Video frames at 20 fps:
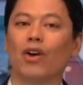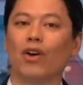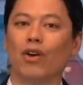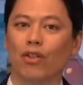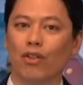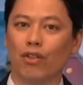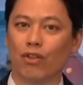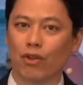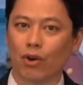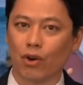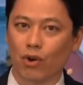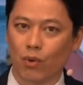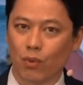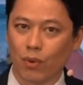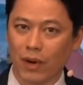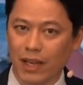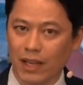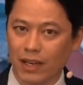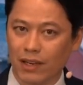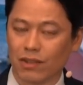the
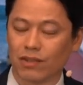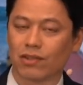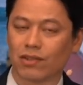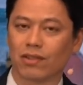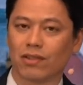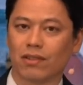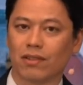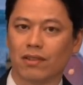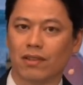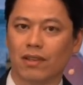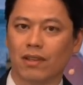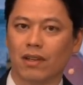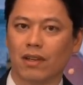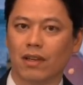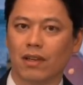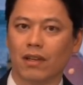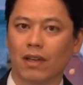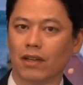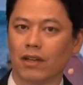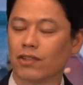greatest.
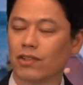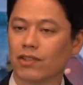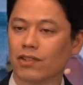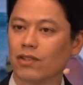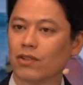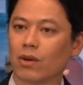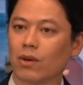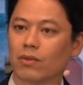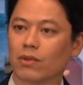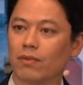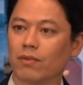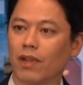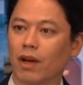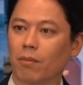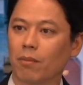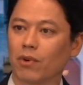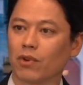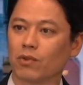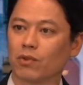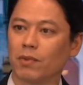Not just in terms of
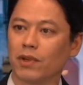numbers,